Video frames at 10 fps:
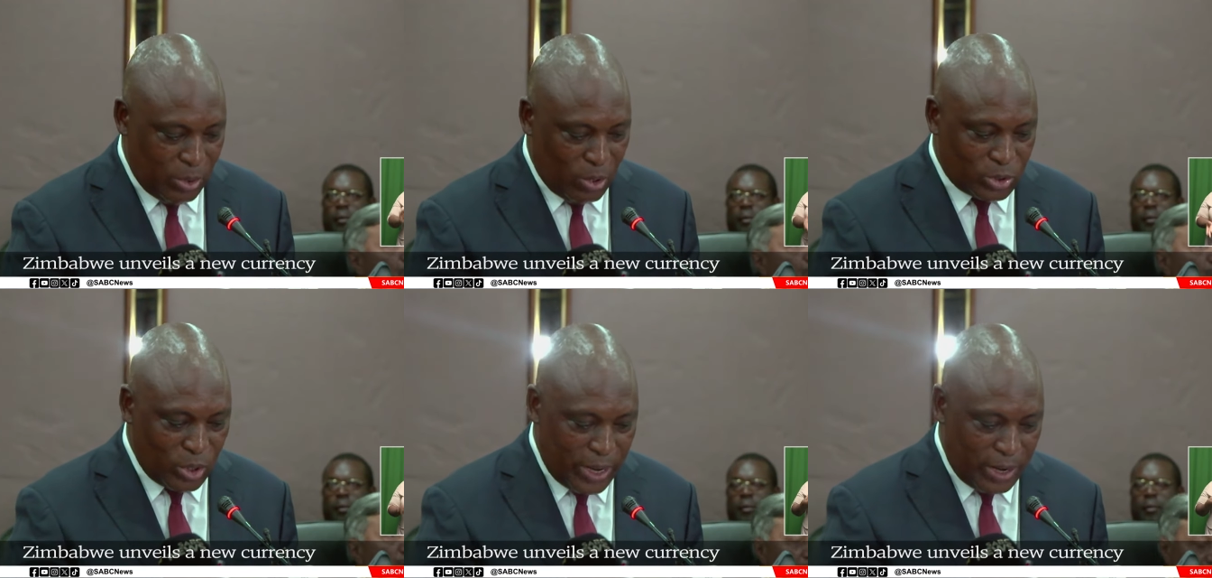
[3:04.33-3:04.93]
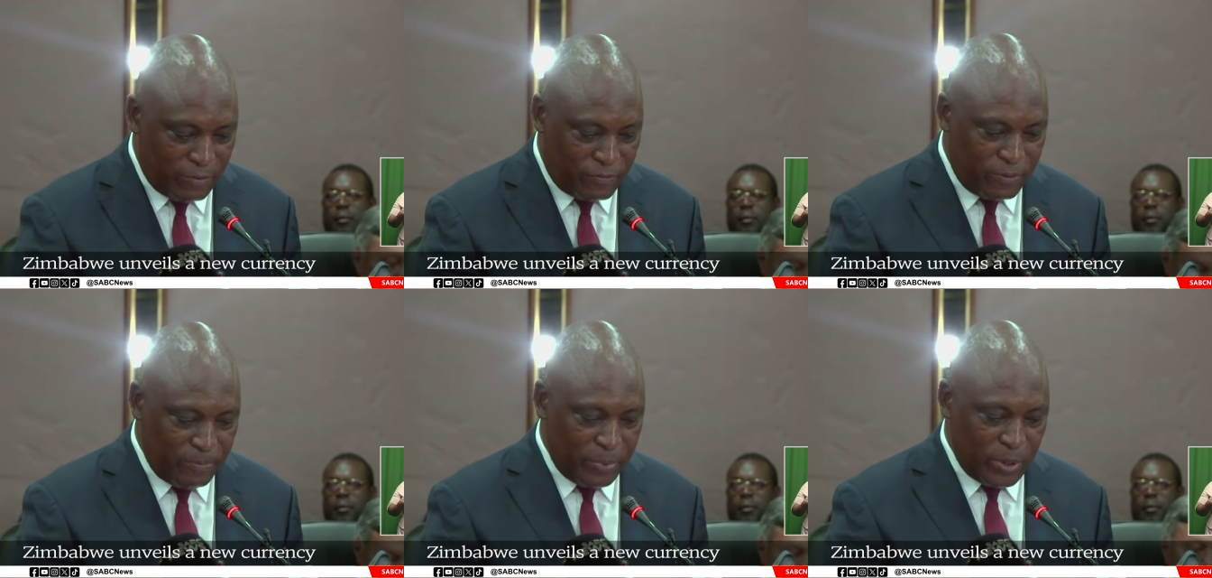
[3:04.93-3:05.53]
Speaker 1: We also have
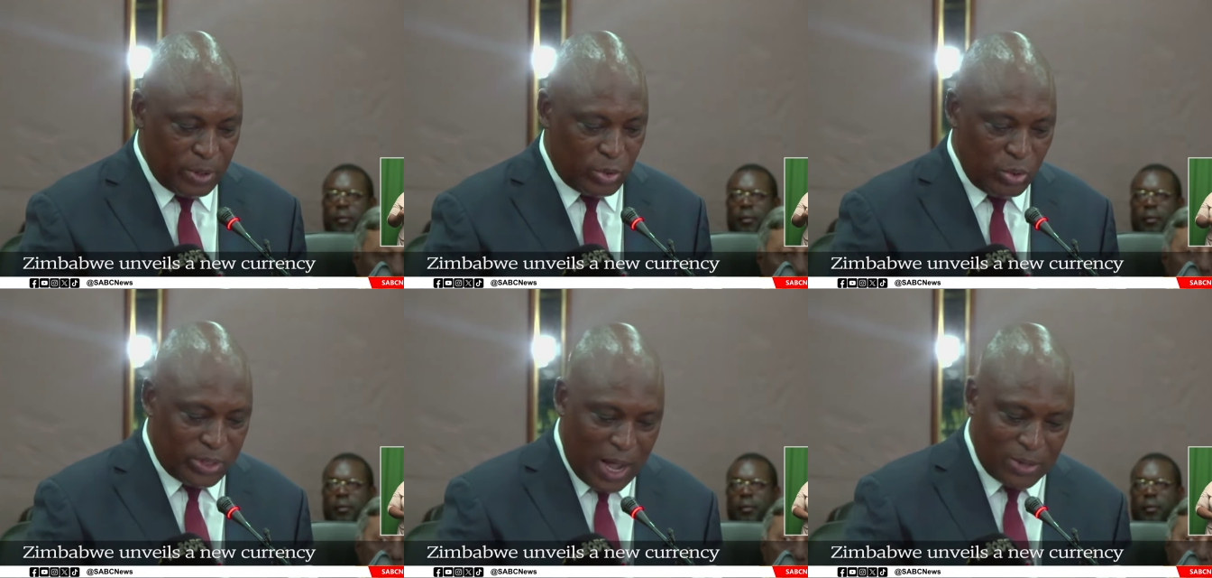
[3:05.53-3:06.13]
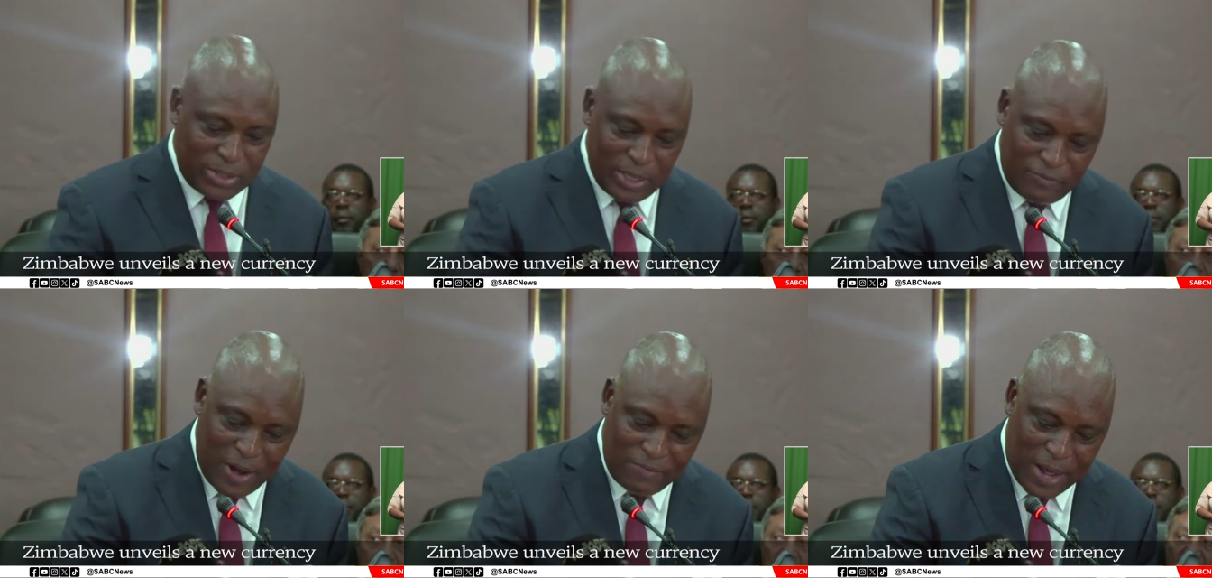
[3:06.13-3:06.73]

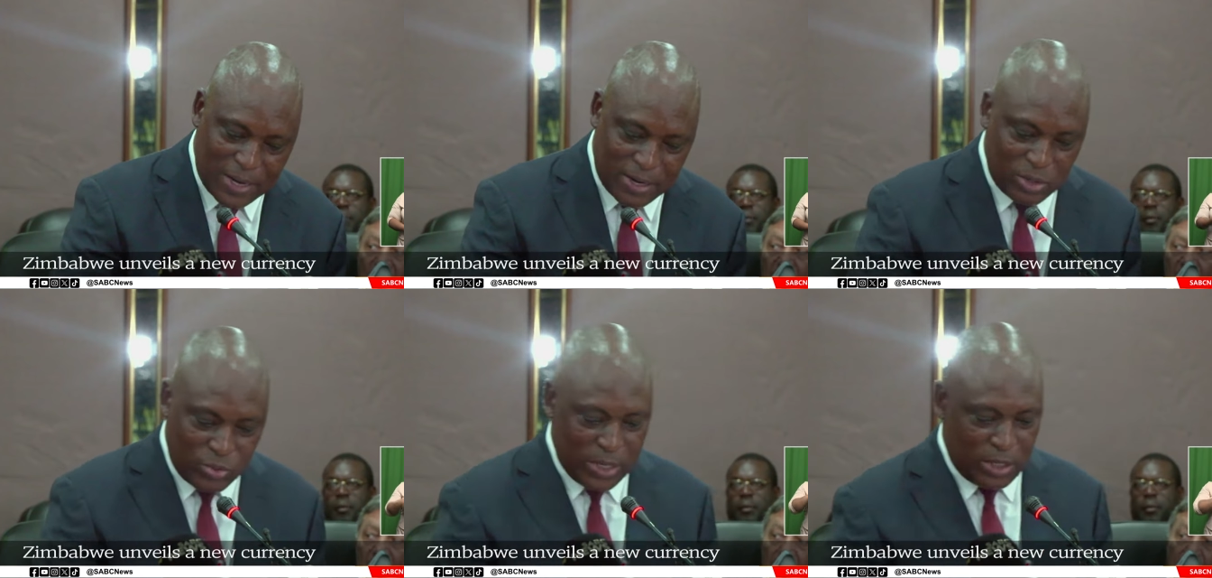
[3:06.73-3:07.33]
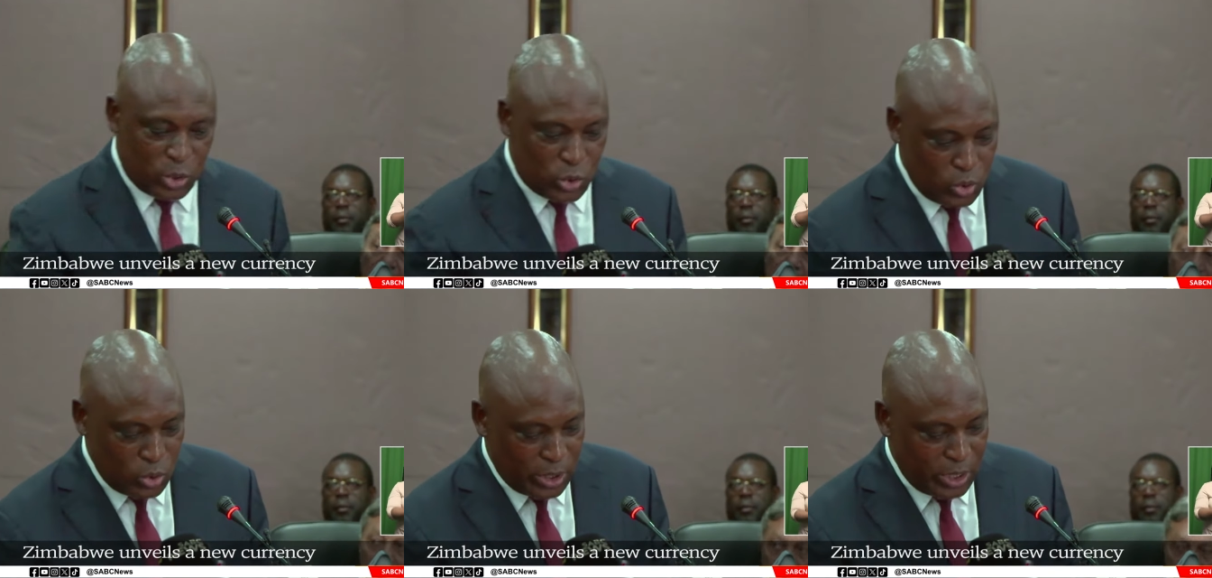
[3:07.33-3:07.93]

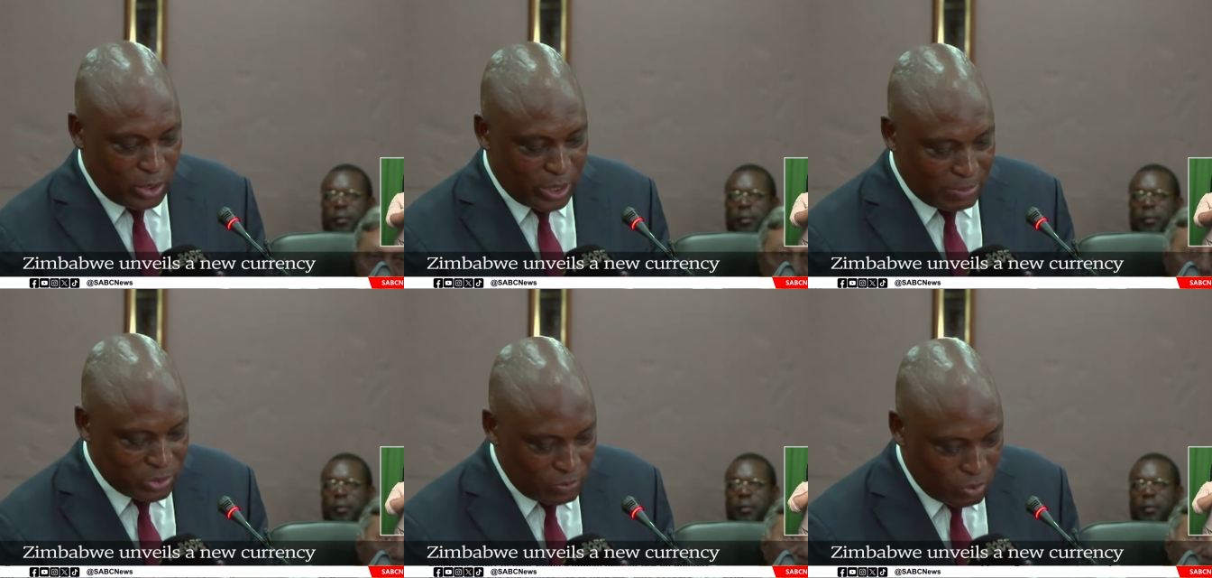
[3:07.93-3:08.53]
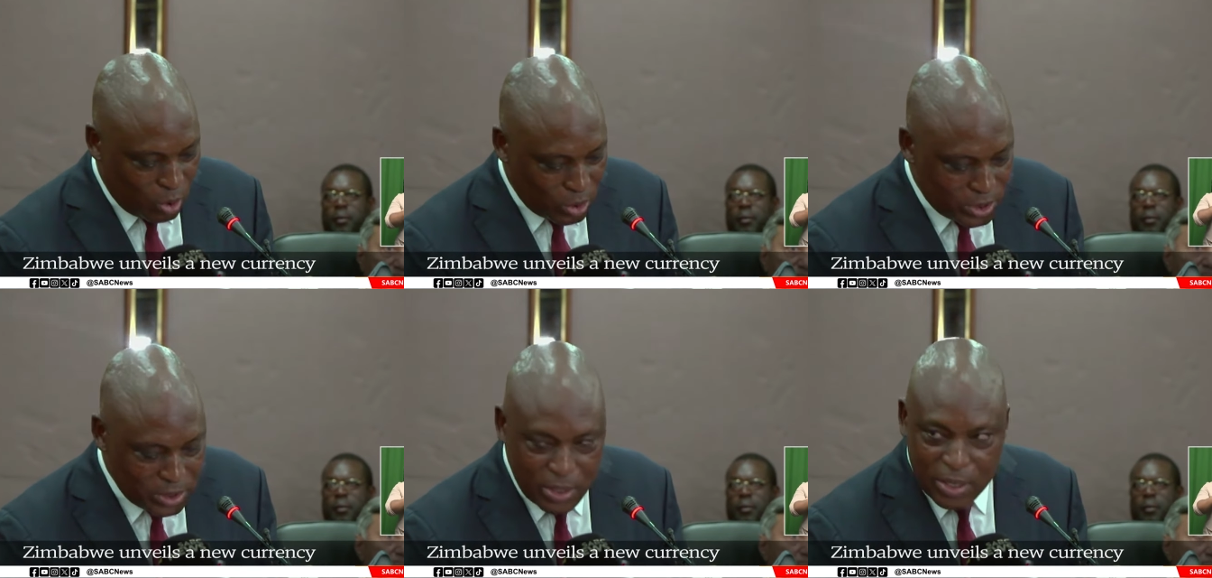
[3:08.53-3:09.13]
2,522 kilograms of
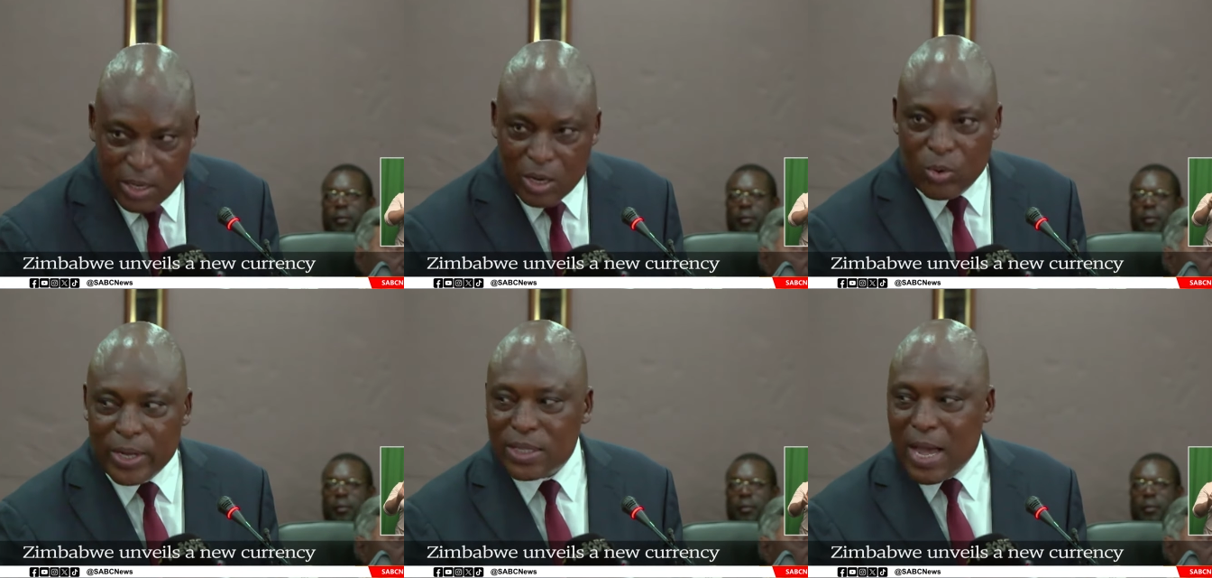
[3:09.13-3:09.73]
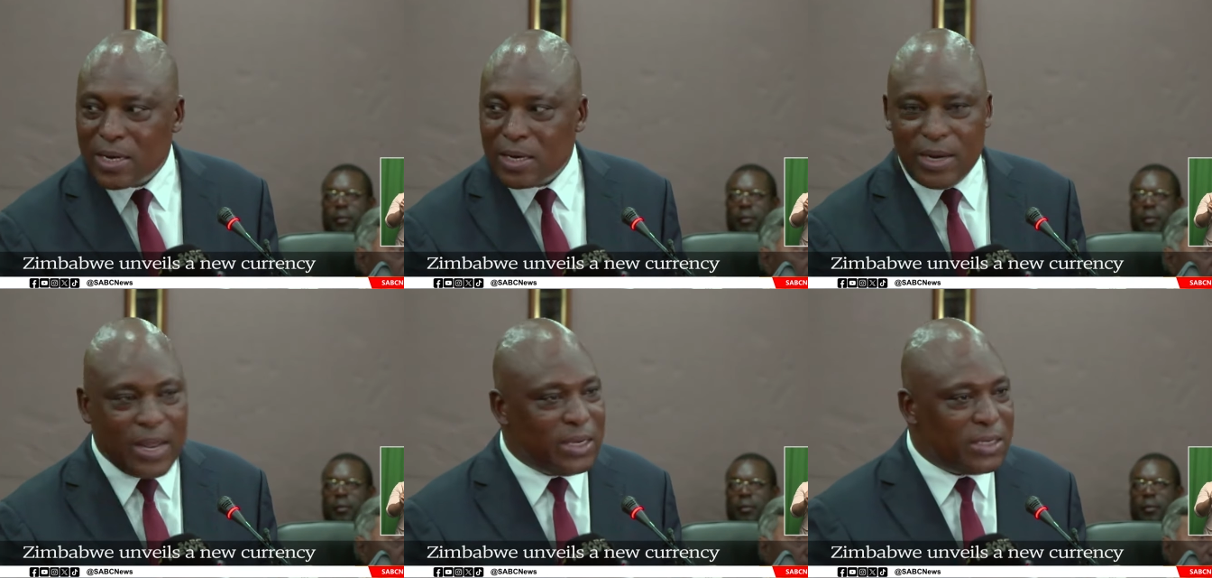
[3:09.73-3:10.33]
gold worth
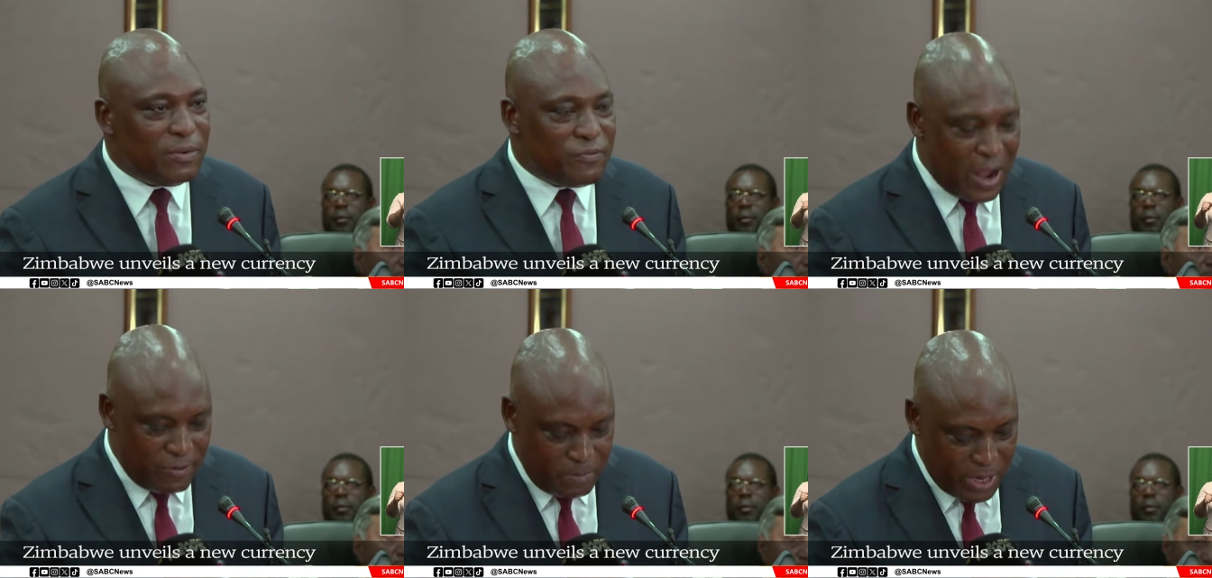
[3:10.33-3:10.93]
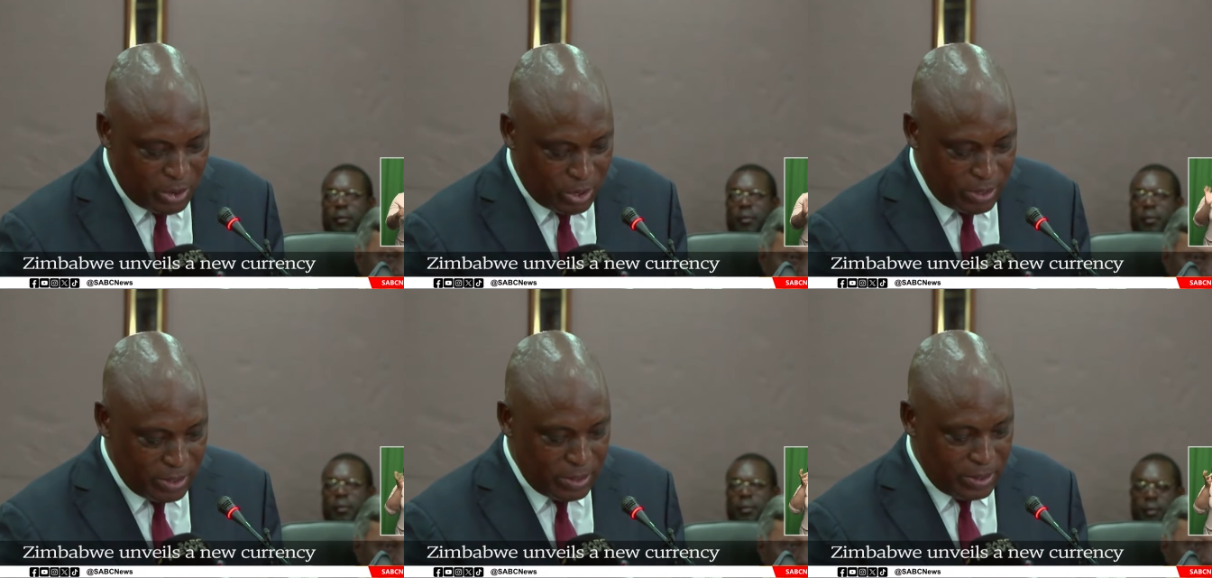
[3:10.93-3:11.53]
185 million.